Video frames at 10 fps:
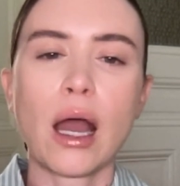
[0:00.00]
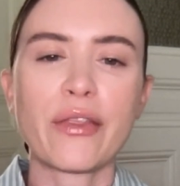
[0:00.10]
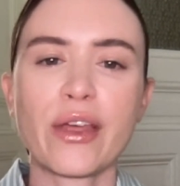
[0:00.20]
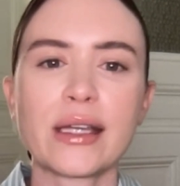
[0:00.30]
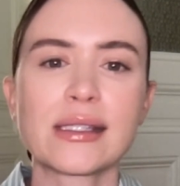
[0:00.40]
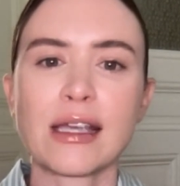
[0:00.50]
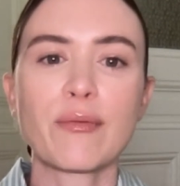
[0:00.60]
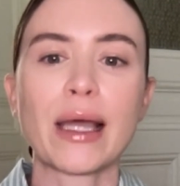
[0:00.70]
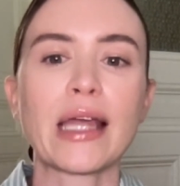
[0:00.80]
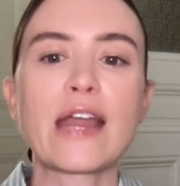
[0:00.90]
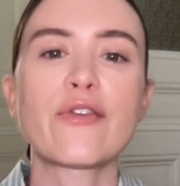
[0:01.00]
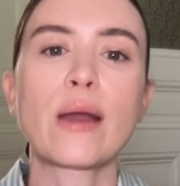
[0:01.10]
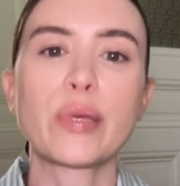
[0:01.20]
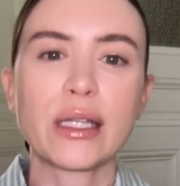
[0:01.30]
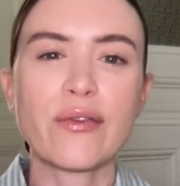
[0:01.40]
I think it saved my life.
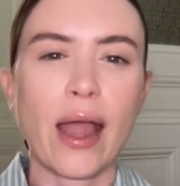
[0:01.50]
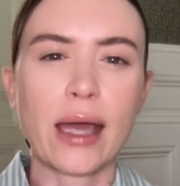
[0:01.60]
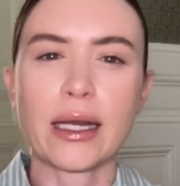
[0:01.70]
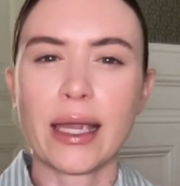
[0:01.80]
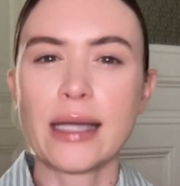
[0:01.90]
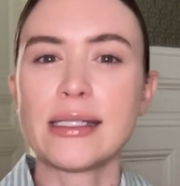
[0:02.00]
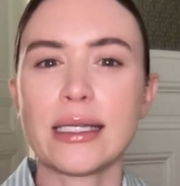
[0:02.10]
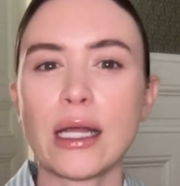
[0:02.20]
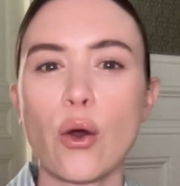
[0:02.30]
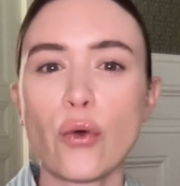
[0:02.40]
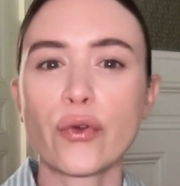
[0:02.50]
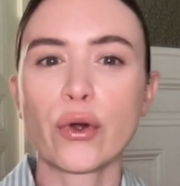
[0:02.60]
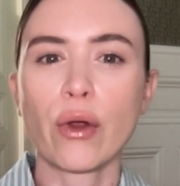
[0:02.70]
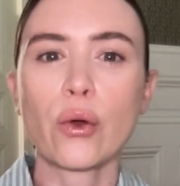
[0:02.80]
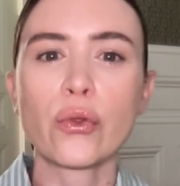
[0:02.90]
I believe I had a candida
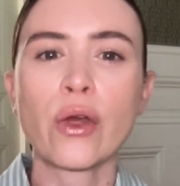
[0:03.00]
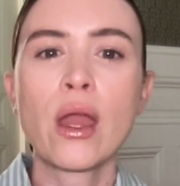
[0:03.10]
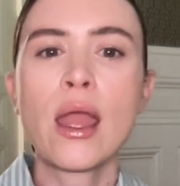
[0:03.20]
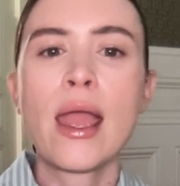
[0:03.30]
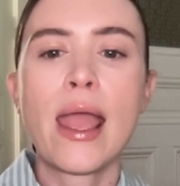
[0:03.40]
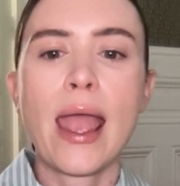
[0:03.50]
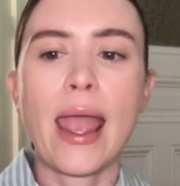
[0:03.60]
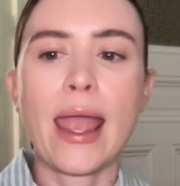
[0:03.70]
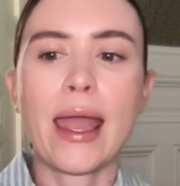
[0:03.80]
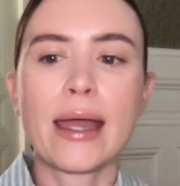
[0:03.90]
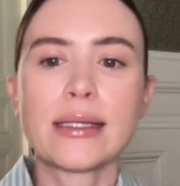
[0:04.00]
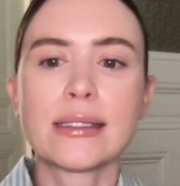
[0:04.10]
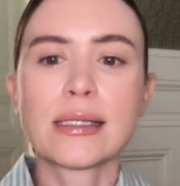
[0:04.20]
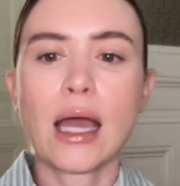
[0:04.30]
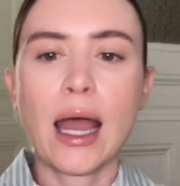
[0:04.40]
overgrowth
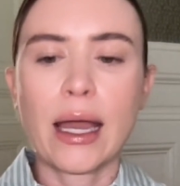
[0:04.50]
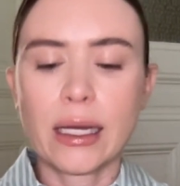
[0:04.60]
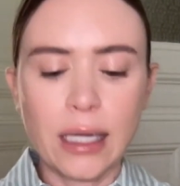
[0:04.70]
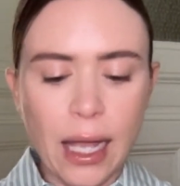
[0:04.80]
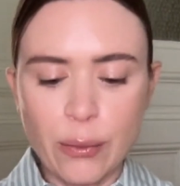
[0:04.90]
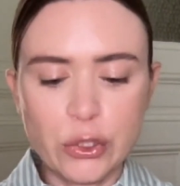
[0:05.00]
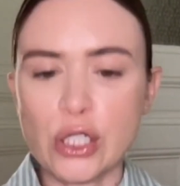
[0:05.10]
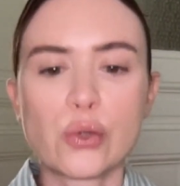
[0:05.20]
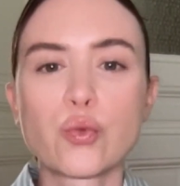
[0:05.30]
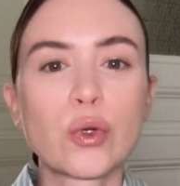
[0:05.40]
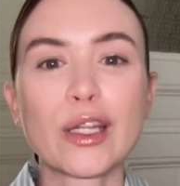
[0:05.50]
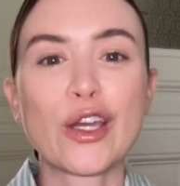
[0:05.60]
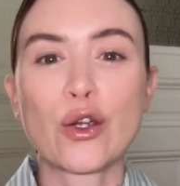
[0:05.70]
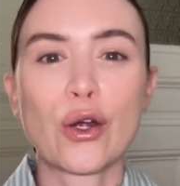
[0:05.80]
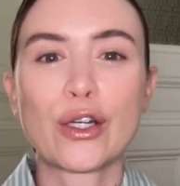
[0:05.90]
and I, I would just
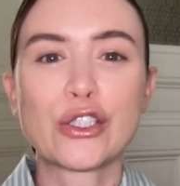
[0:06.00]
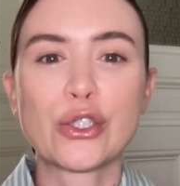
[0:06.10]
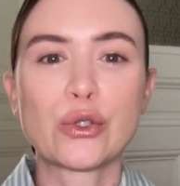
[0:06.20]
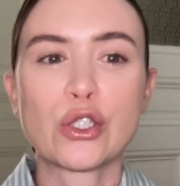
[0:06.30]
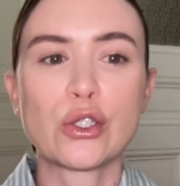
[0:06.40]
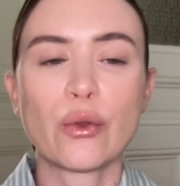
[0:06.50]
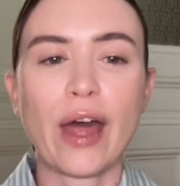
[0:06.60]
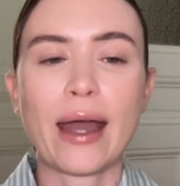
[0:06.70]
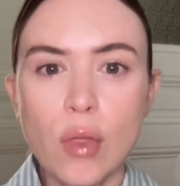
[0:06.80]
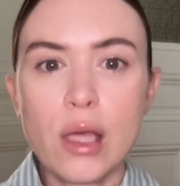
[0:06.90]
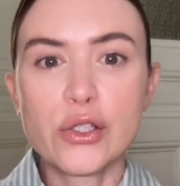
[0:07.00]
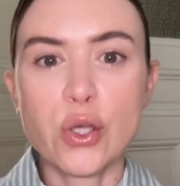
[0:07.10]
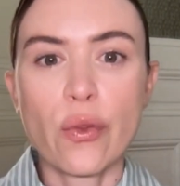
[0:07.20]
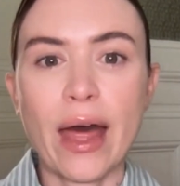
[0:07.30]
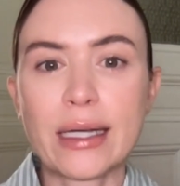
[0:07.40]
really encourage you to do that.
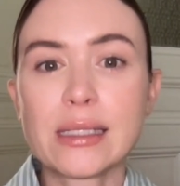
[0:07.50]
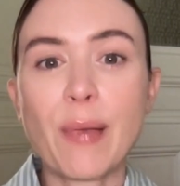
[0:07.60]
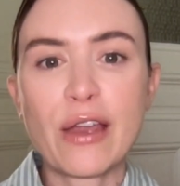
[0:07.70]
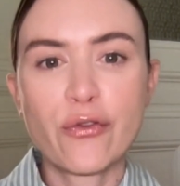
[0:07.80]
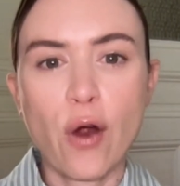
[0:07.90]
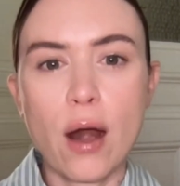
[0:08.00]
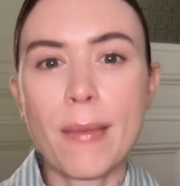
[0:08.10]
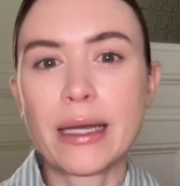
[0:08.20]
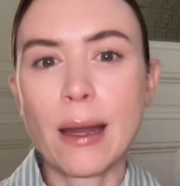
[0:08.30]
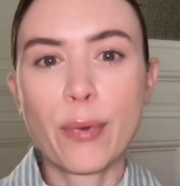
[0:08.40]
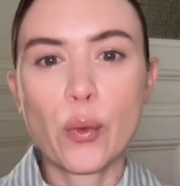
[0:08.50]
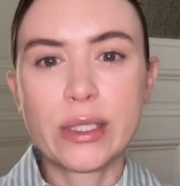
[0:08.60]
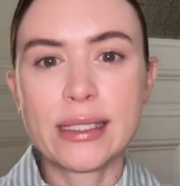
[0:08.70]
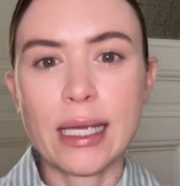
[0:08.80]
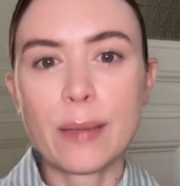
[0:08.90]
So, that is by far my number
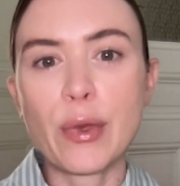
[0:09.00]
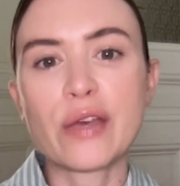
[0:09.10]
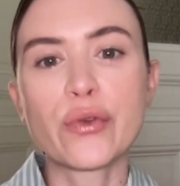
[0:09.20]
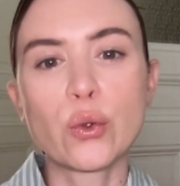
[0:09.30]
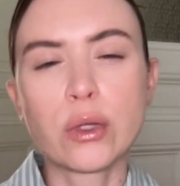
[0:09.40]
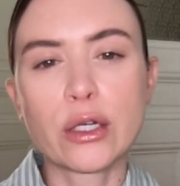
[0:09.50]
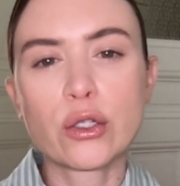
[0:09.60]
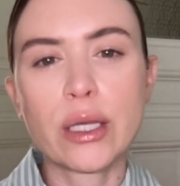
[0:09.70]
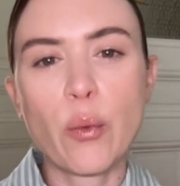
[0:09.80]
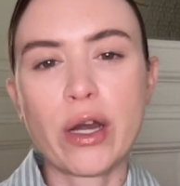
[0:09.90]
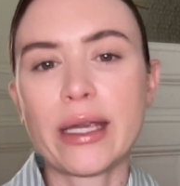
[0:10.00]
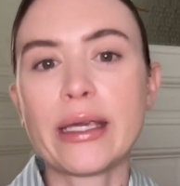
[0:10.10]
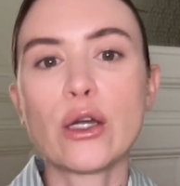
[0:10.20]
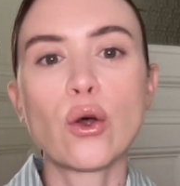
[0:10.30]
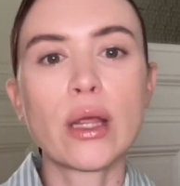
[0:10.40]
one tip. If you literally want to
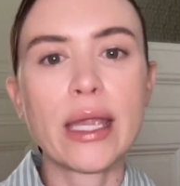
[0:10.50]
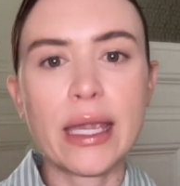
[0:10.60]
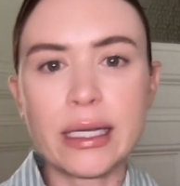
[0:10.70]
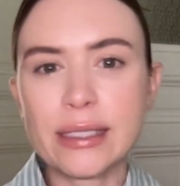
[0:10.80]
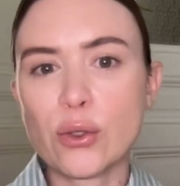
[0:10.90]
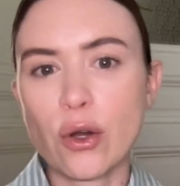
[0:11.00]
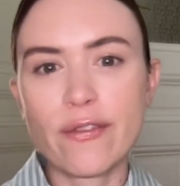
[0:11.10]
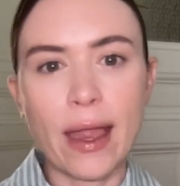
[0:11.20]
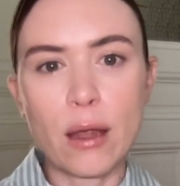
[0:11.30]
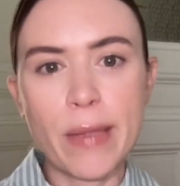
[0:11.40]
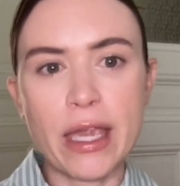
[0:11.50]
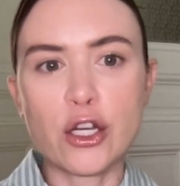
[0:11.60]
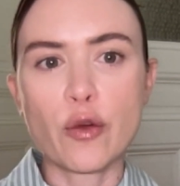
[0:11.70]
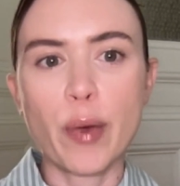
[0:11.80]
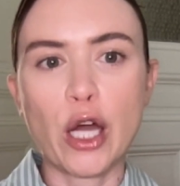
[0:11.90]
heal any sort of ailment
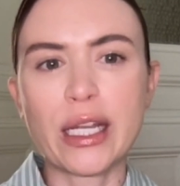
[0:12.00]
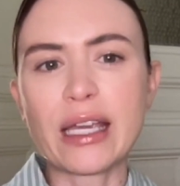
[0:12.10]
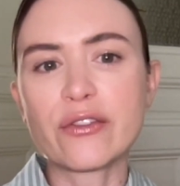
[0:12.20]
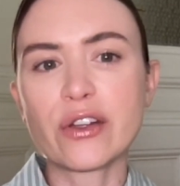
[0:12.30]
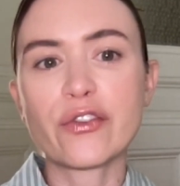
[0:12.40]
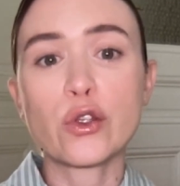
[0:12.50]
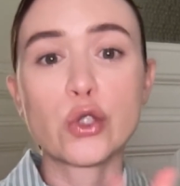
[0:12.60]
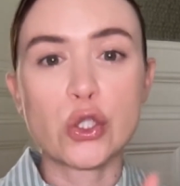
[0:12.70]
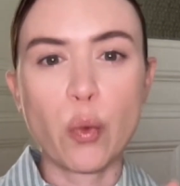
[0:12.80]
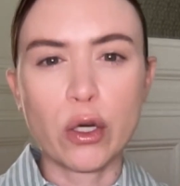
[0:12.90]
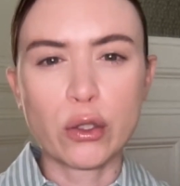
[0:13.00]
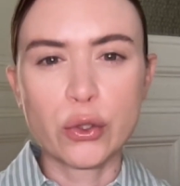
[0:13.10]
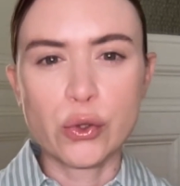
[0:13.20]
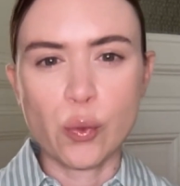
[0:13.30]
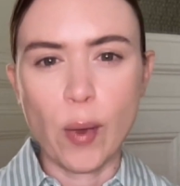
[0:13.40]
in your body, even if you just want to lose